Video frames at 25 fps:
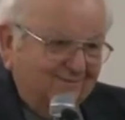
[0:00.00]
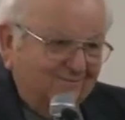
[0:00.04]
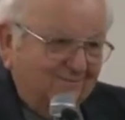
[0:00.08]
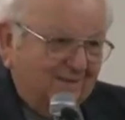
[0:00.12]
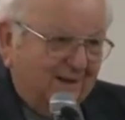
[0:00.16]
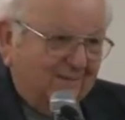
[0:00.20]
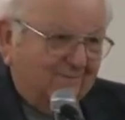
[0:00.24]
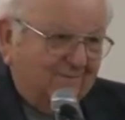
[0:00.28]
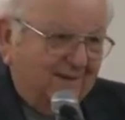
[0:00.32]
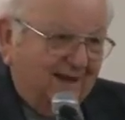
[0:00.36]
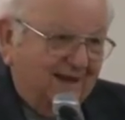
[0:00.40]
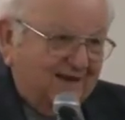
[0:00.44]

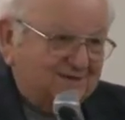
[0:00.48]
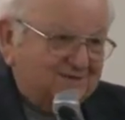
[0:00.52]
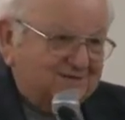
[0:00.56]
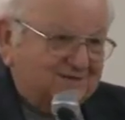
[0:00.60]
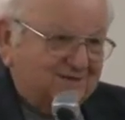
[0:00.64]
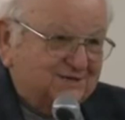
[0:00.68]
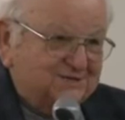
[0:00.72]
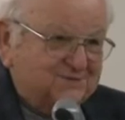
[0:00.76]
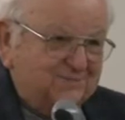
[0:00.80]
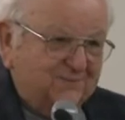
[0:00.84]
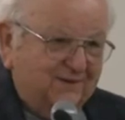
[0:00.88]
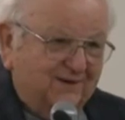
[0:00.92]
my past
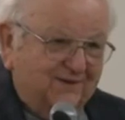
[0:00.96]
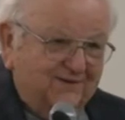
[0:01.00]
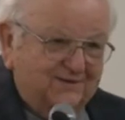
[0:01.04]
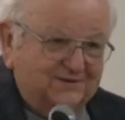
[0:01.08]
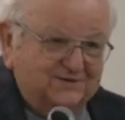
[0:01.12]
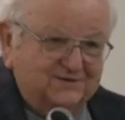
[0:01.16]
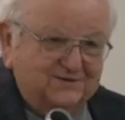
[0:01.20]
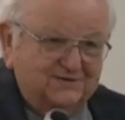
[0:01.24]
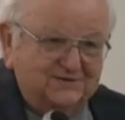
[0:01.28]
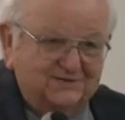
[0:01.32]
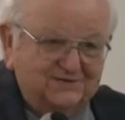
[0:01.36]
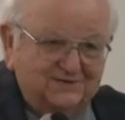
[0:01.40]

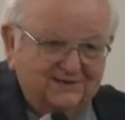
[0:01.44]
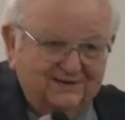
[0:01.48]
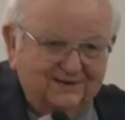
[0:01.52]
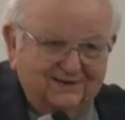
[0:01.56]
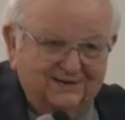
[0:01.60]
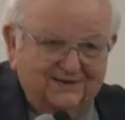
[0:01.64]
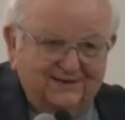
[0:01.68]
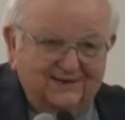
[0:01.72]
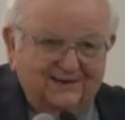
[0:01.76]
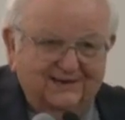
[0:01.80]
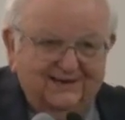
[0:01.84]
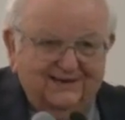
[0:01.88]
experiences,
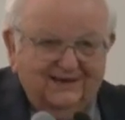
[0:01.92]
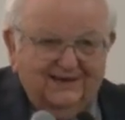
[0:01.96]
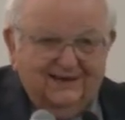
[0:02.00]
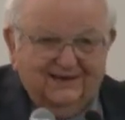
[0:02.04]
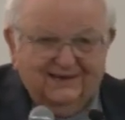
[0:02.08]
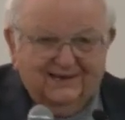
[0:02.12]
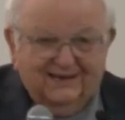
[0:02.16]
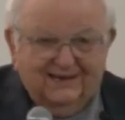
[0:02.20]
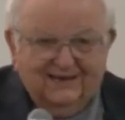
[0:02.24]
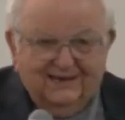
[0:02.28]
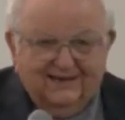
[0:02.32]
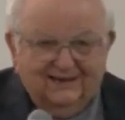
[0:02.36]

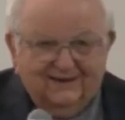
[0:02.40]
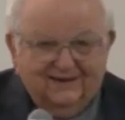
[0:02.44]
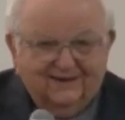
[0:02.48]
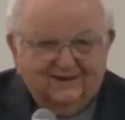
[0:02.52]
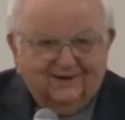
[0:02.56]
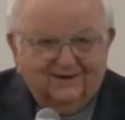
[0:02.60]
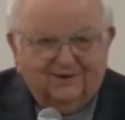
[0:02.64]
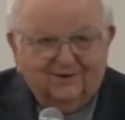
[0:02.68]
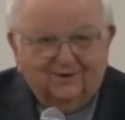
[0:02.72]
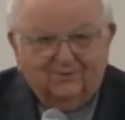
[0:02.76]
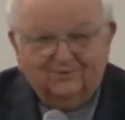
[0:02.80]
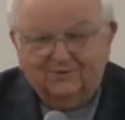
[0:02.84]

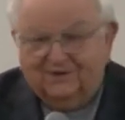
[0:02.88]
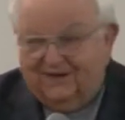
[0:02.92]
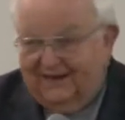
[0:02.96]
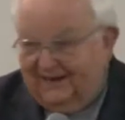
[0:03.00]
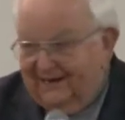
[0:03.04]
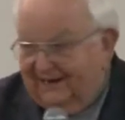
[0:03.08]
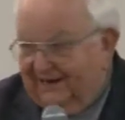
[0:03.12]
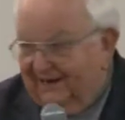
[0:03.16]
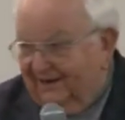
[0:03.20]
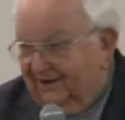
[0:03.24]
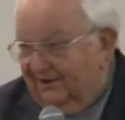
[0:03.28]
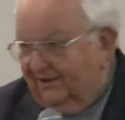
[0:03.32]
go
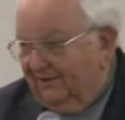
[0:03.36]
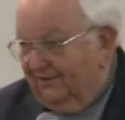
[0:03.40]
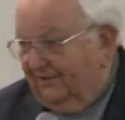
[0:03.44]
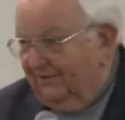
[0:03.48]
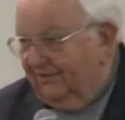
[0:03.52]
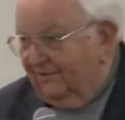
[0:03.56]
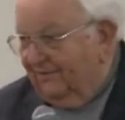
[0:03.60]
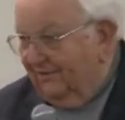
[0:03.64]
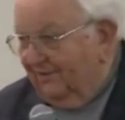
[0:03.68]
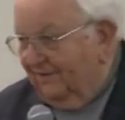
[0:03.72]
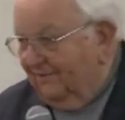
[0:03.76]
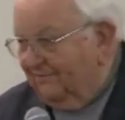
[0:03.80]
take care
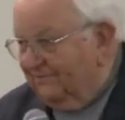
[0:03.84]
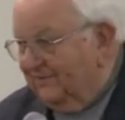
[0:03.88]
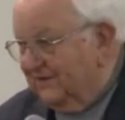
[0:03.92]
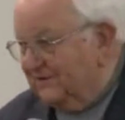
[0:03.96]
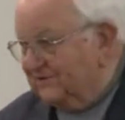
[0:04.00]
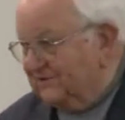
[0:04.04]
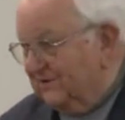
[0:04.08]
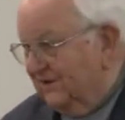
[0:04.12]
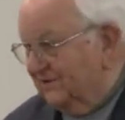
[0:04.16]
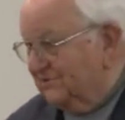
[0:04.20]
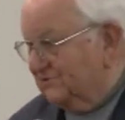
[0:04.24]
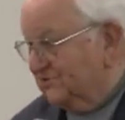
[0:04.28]
of
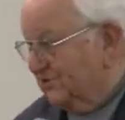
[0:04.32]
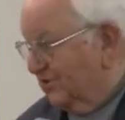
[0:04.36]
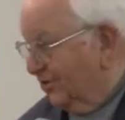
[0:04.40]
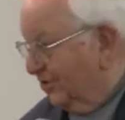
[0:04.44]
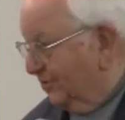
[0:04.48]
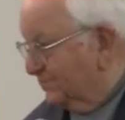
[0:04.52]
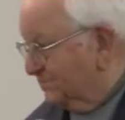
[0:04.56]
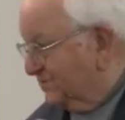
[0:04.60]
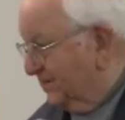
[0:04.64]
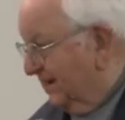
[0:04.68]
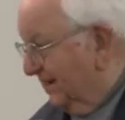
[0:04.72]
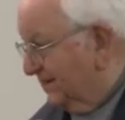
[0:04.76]
this
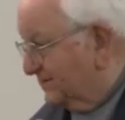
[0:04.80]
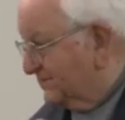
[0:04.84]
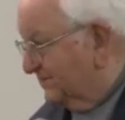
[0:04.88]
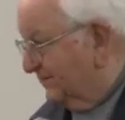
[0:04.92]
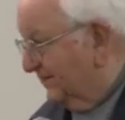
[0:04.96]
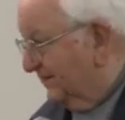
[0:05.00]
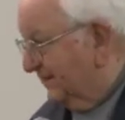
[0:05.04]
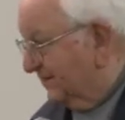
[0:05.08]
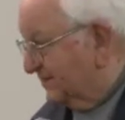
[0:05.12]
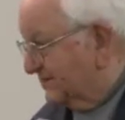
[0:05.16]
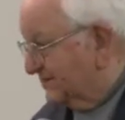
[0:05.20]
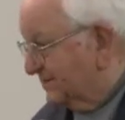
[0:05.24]
uncircumcised
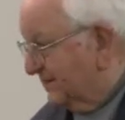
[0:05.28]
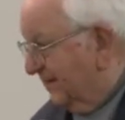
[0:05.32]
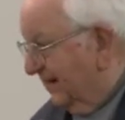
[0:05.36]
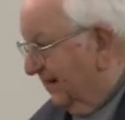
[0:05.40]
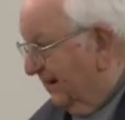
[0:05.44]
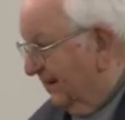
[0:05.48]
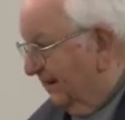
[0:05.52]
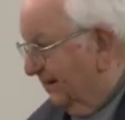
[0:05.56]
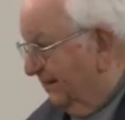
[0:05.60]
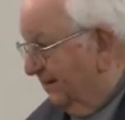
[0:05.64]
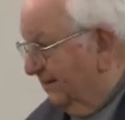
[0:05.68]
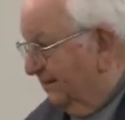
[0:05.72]
Philistine.
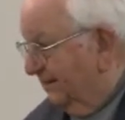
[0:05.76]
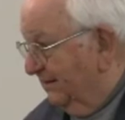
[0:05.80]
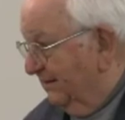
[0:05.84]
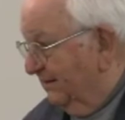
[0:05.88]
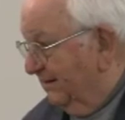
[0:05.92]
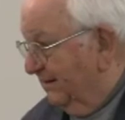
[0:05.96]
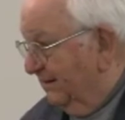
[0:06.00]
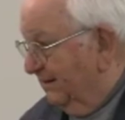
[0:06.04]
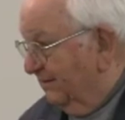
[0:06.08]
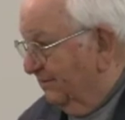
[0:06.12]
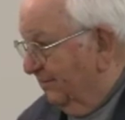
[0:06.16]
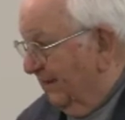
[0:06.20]

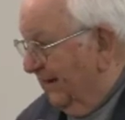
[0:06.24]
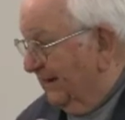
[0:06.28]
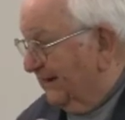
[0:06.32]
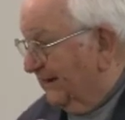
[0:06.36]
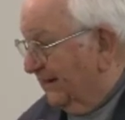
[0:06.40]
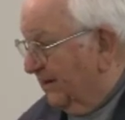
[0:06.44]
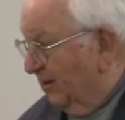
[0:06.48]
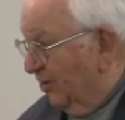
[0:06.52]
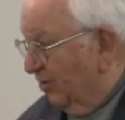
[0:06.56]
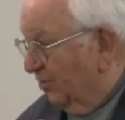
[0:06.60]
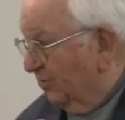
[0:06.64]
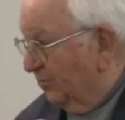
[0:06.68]
Why did
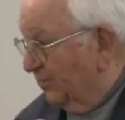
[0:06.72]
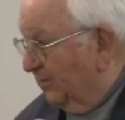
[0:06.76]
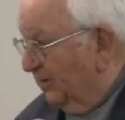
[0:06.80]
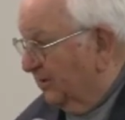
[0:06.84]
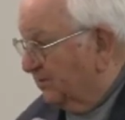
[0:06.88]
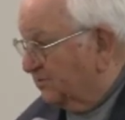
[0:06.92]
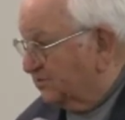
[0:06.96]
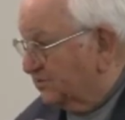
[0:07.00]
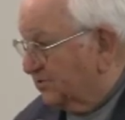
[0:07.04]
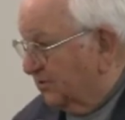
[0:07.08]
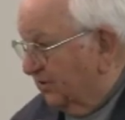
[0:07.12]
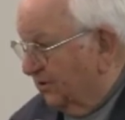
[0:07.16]
he call him an
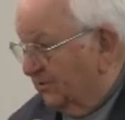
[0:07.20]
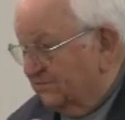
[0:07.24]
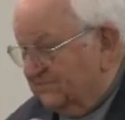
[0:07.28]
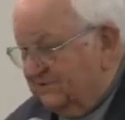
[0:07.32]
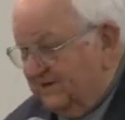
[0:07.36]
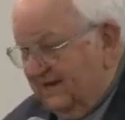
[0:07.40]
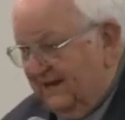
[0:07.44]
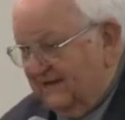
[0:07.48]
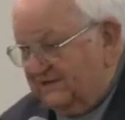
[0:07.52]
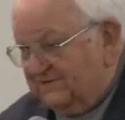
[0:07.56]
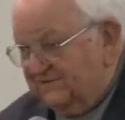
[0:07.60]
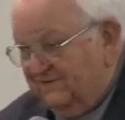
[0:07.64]

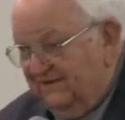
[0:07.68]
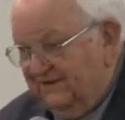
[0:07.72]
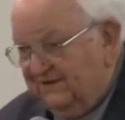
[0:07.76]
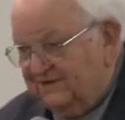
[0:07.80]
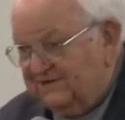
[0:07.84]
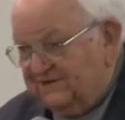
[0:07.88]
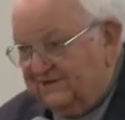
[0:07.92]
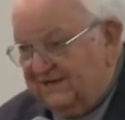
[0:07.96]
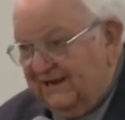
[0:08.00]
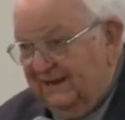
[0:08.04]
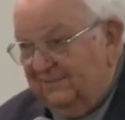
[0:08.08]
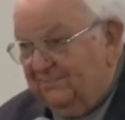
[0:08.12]
uncircumcised
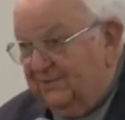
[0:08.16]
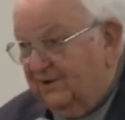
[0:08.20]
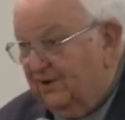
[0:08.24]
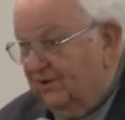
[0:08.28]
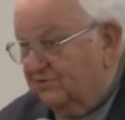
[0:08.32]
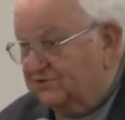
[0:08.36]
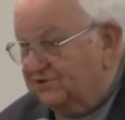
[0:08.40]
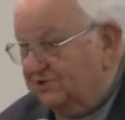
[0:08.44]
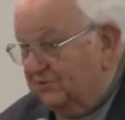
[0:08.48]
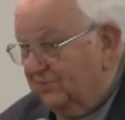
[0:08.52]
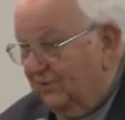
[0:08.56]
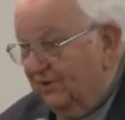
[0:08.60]
Philistine?
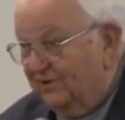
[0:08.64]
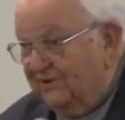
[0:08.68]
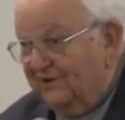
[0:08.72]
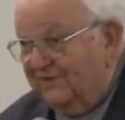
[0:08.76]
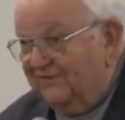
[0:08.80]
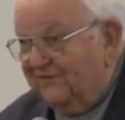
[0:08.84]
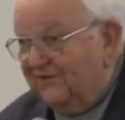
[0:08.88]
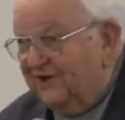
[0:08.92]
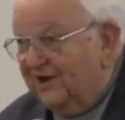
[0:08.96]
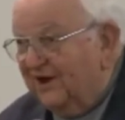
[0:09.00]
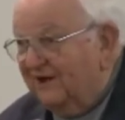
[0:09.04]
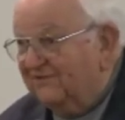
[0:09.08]
Because he wasn't
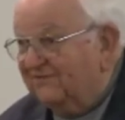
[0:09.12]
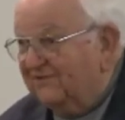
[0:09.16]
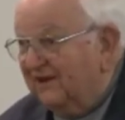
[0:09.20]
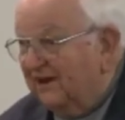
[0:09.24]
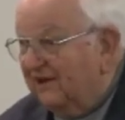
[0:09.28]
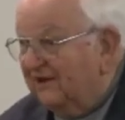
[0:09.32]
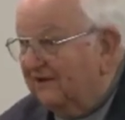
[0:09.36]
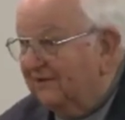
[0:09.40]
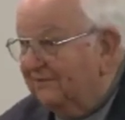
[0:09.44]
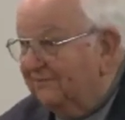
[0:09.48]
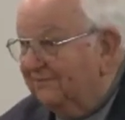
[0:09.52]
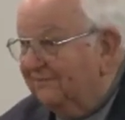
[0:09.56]
in the covenant.